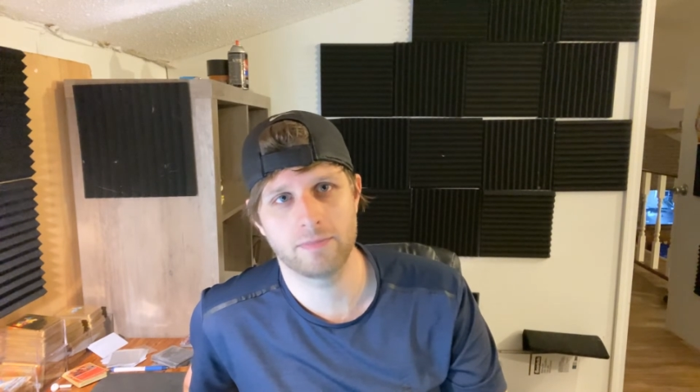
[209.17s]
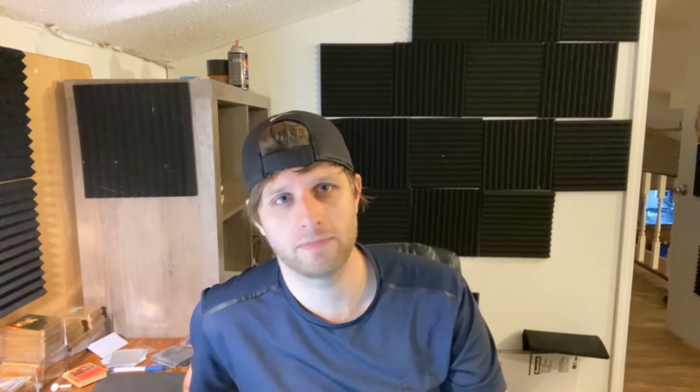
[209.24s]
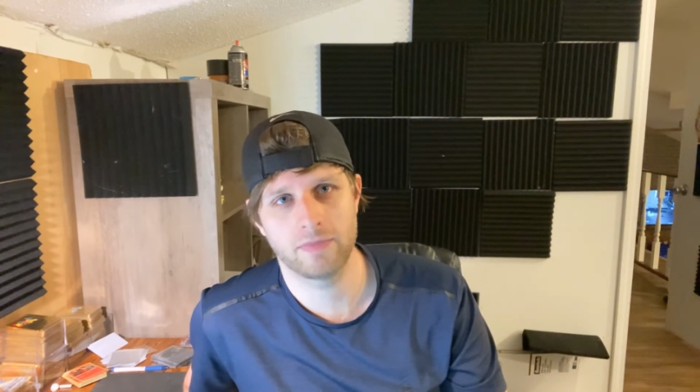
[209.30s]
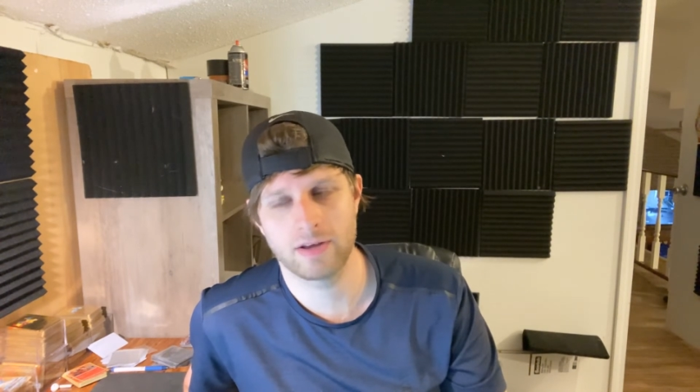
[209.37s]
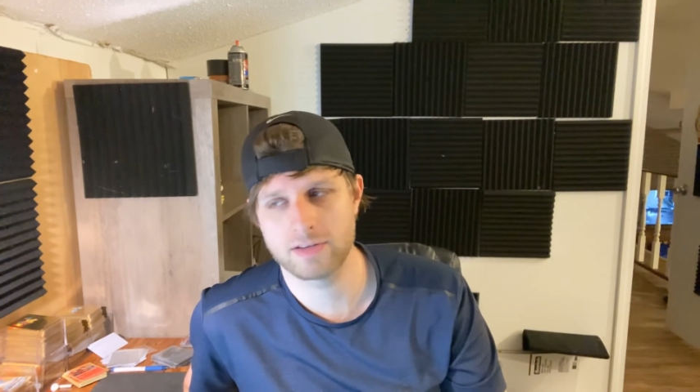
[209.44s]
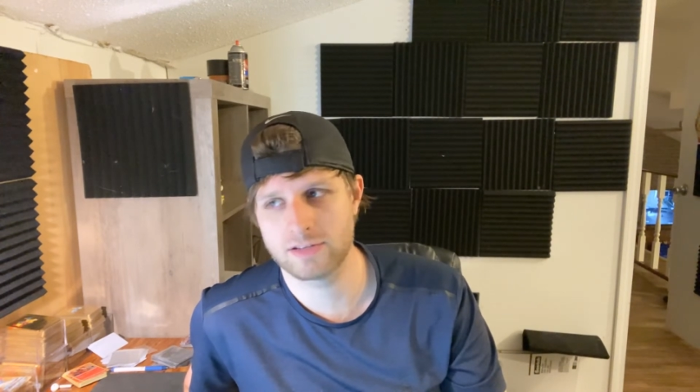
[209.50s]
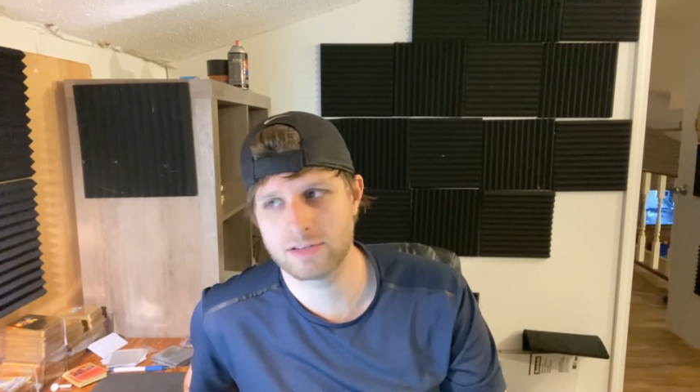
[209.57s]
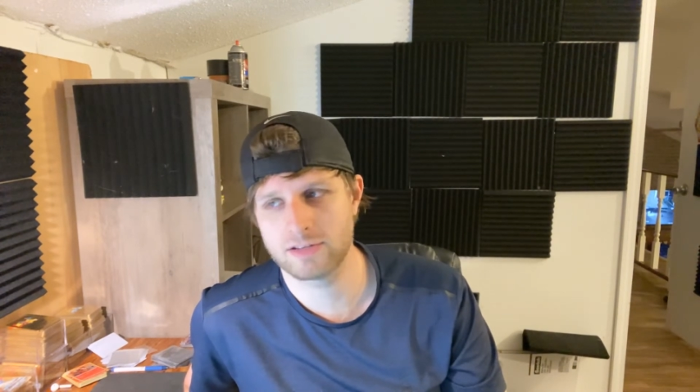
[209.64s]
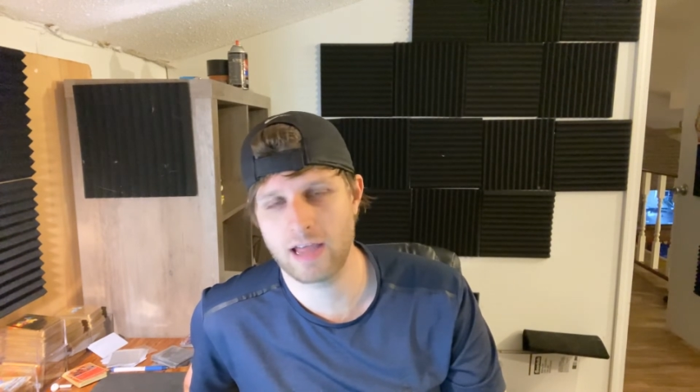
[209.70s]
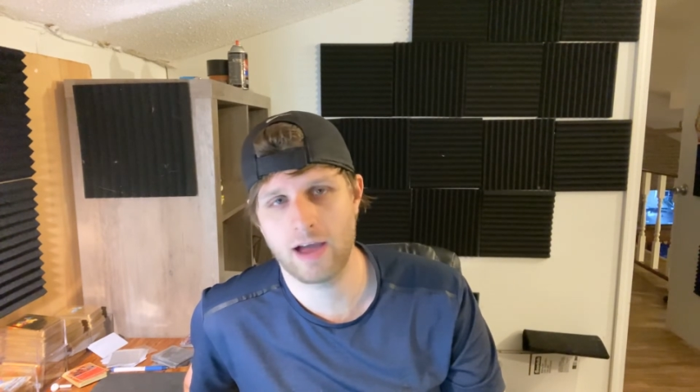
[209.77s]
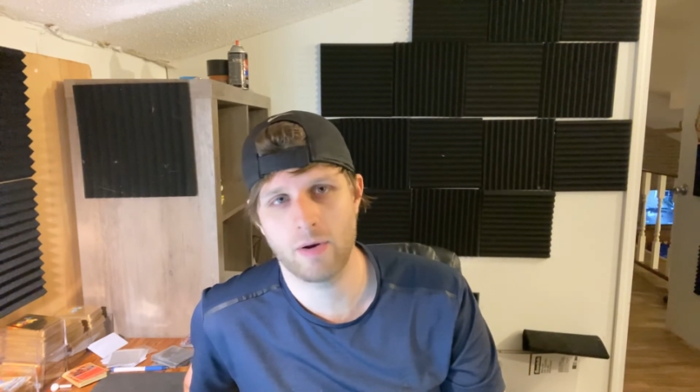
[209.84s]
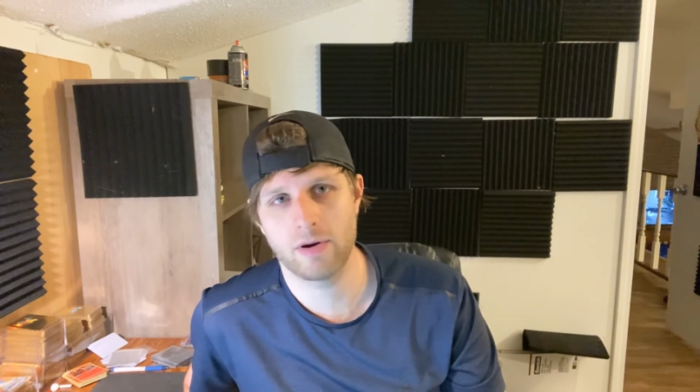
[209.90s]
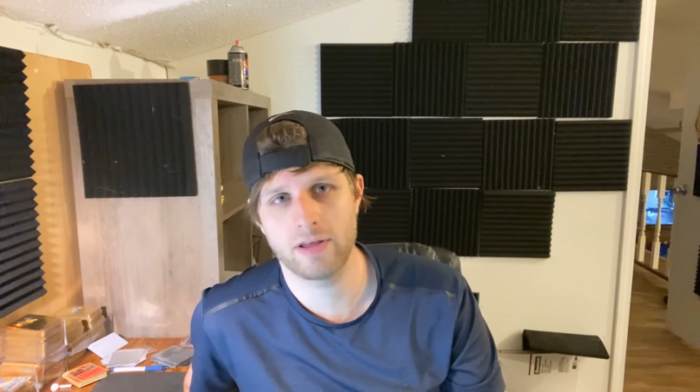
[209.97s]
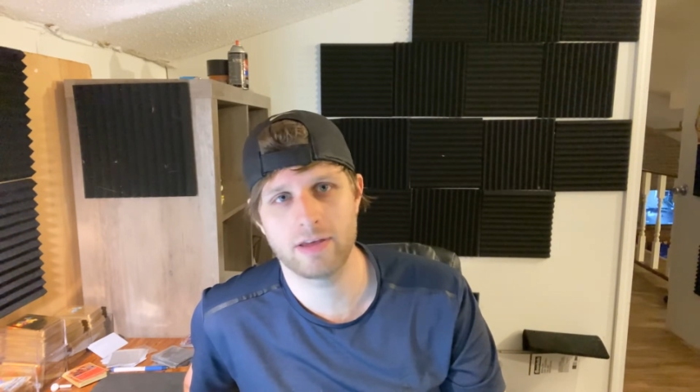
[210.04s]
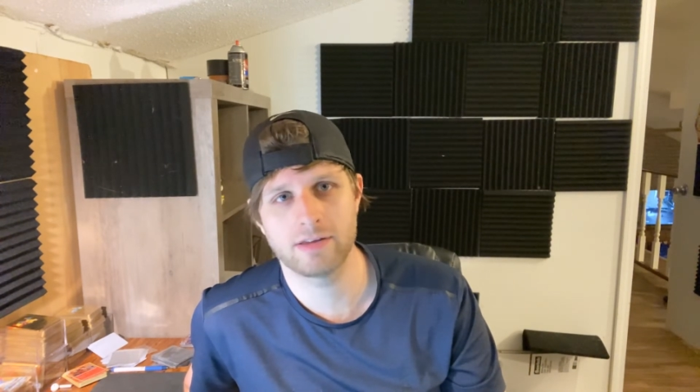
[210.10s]
That's just
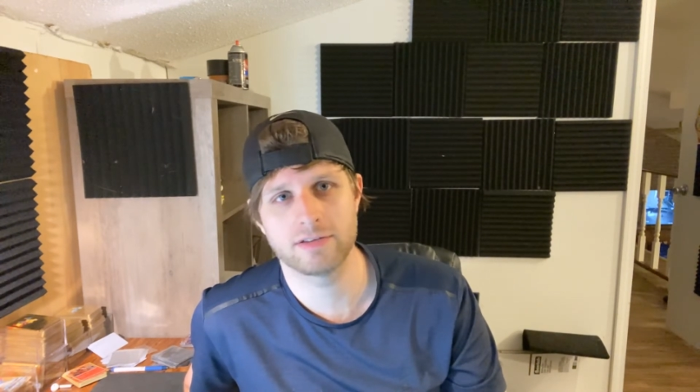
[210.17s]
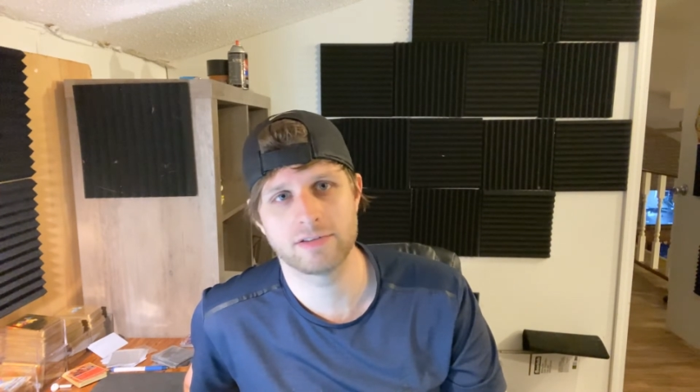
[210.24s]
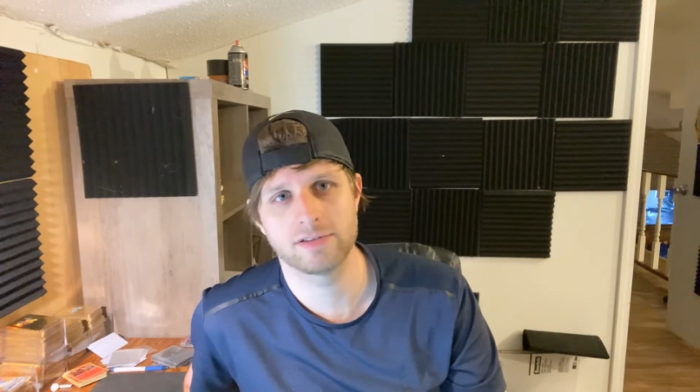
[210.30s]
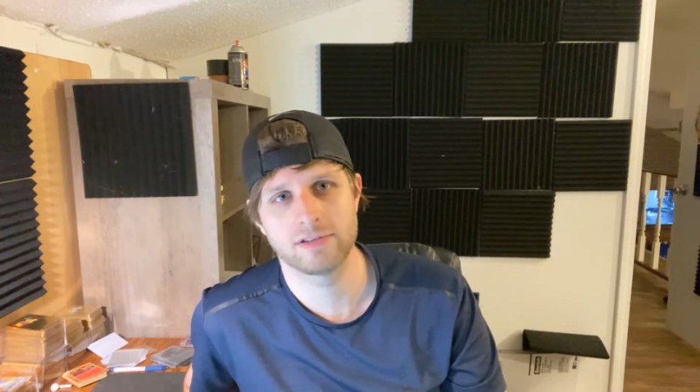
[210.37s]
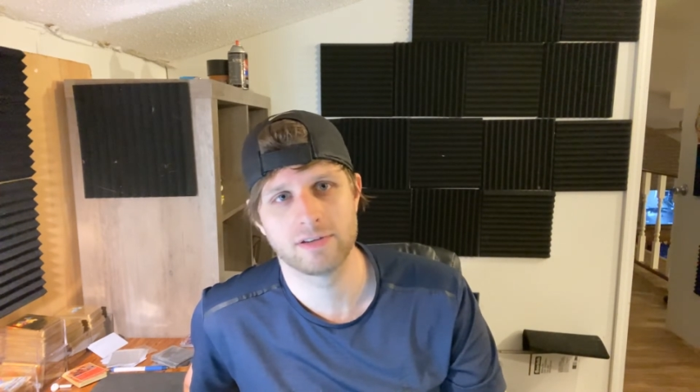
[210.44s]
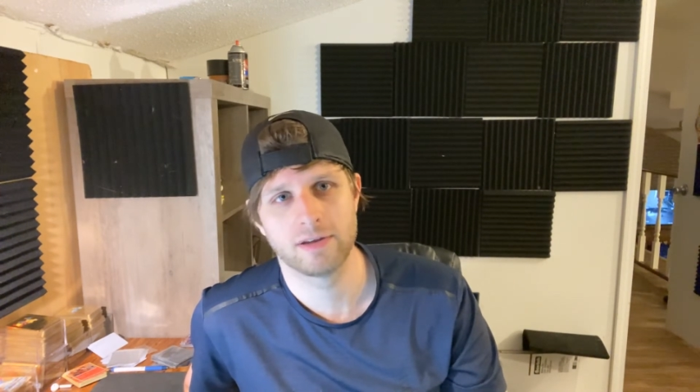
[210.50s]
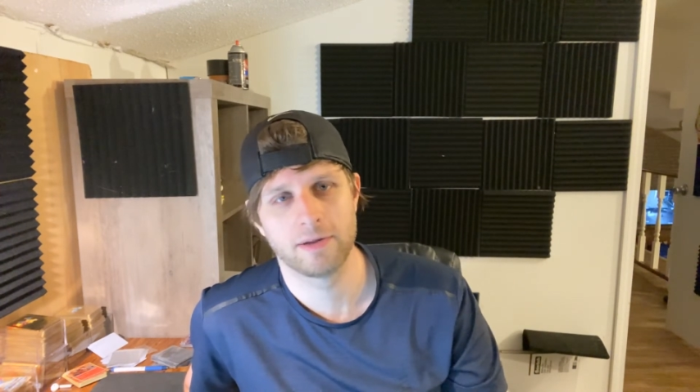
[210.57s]
how it is.